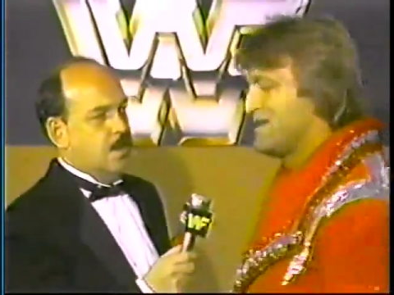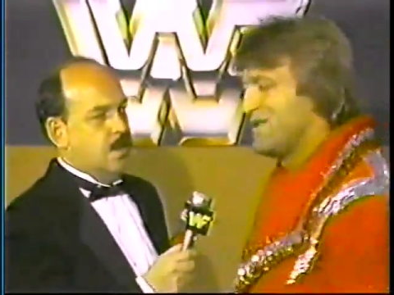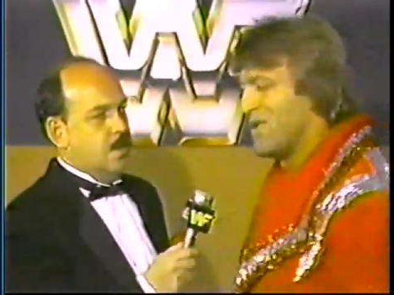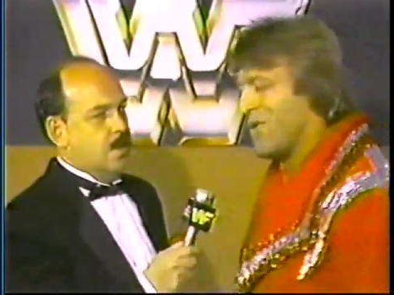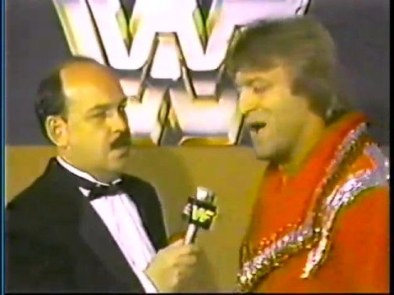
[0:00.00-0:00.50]
Speaker 1: Do
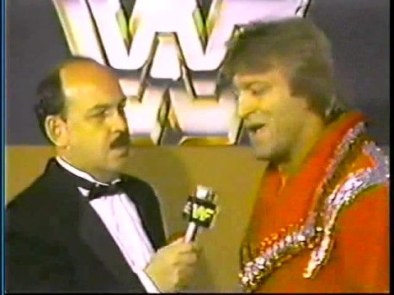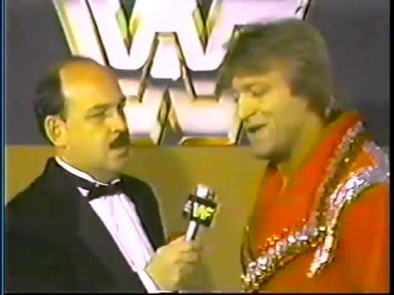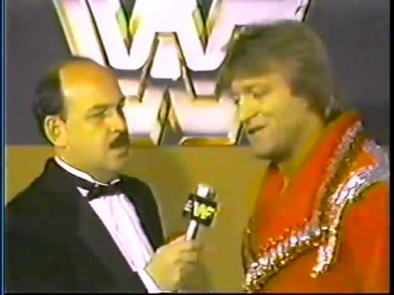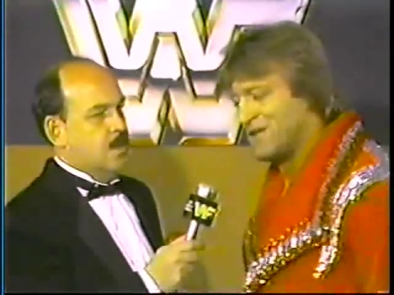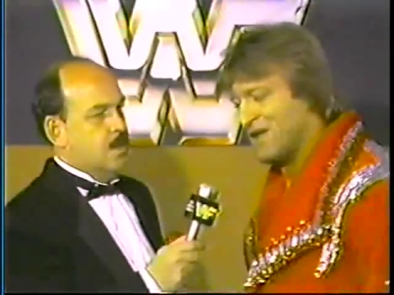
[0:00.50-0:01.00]
you know
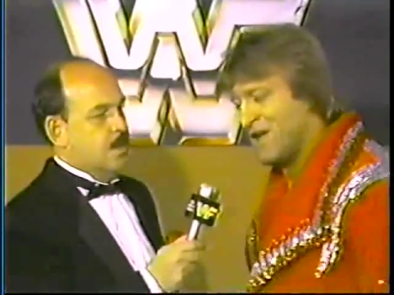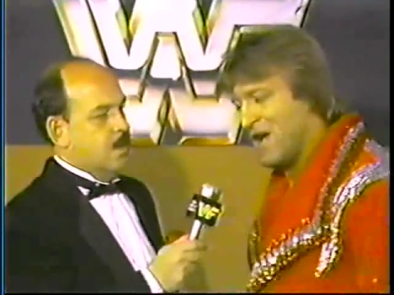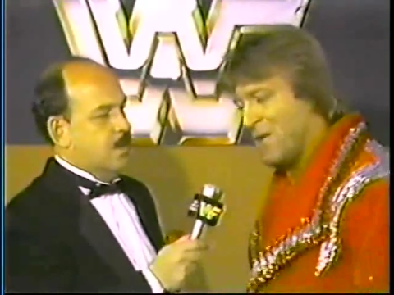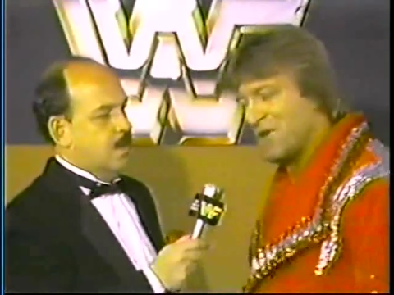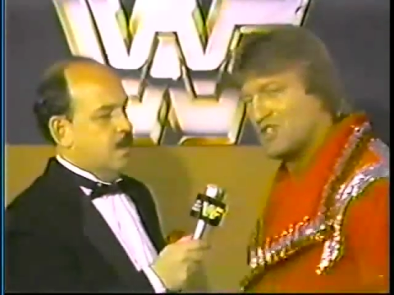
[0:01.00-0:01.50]
why?
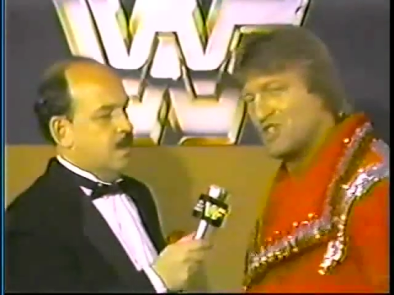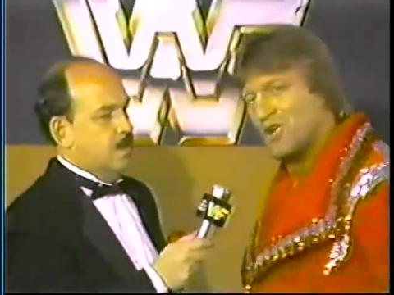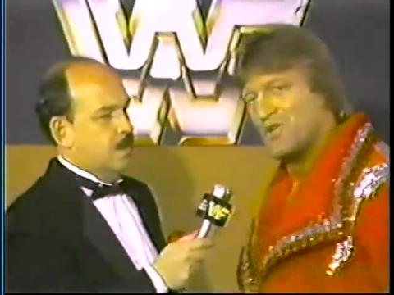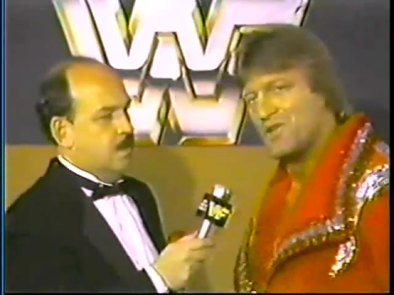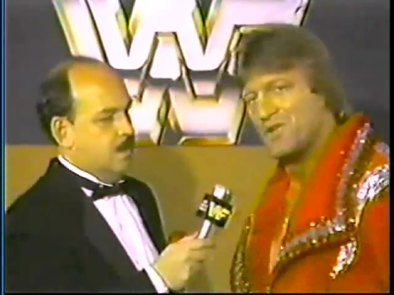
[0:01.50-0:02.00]
I'm going to
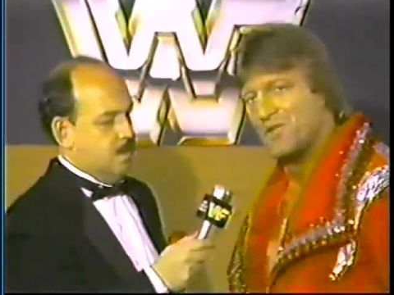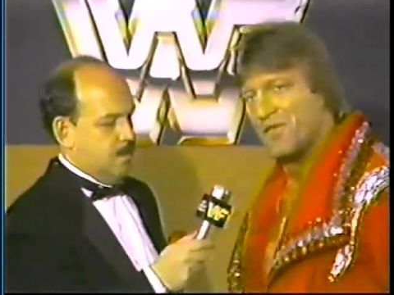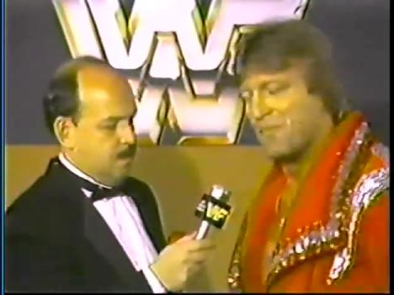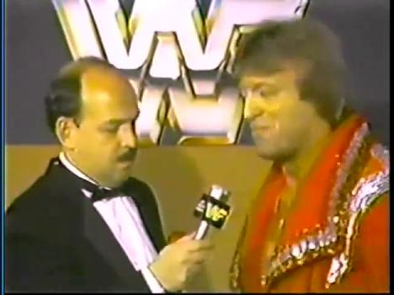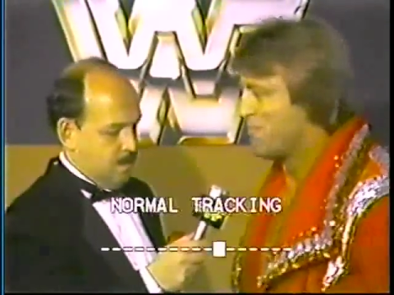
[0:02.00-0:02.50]
show you
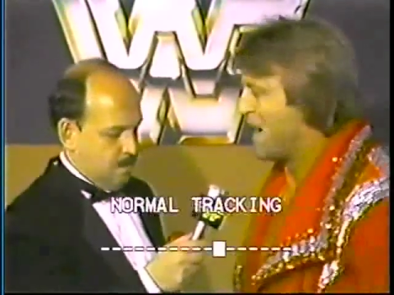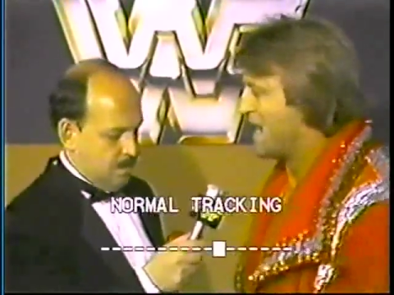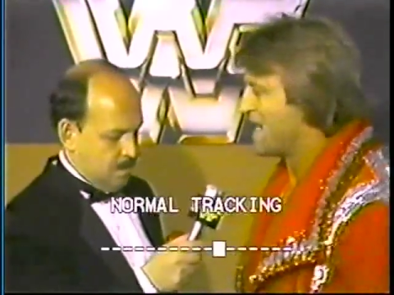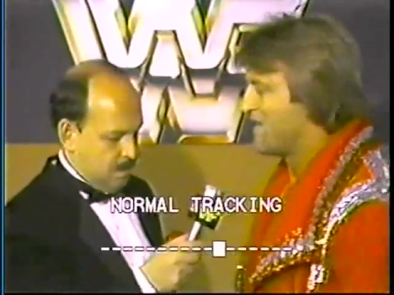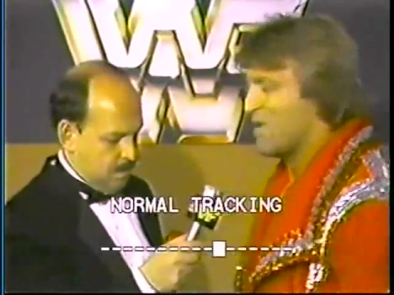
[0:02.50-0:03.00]
the
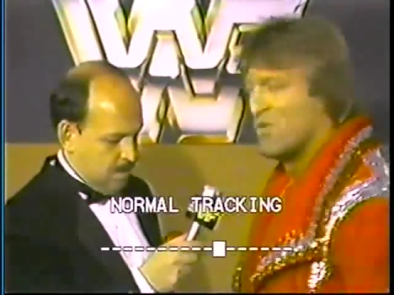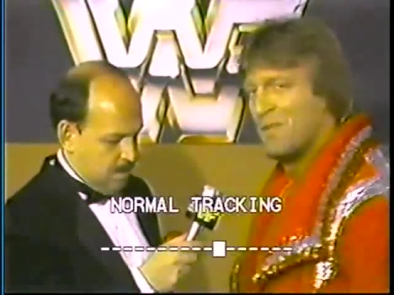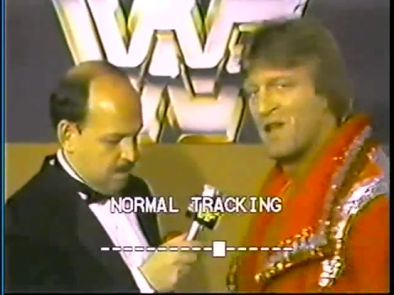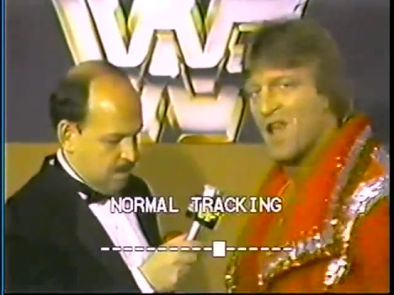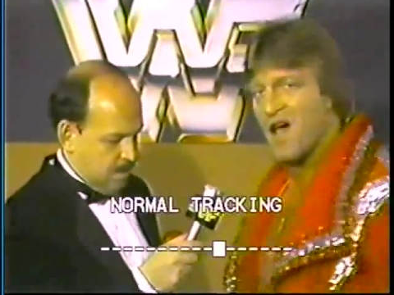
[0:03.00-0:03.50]
body that
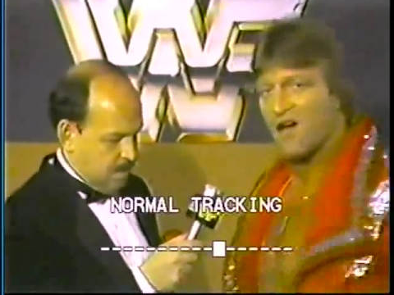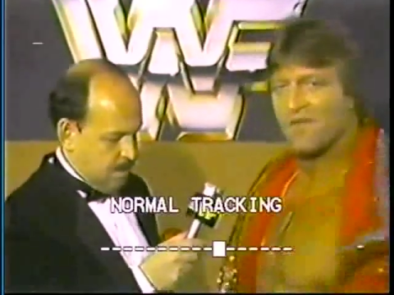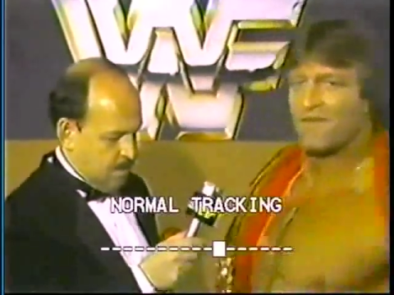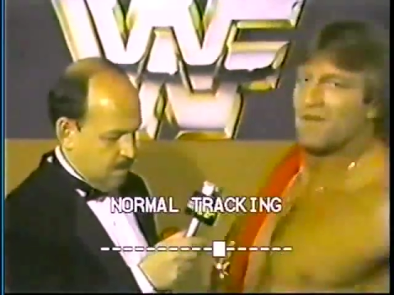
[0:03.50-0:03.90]
women love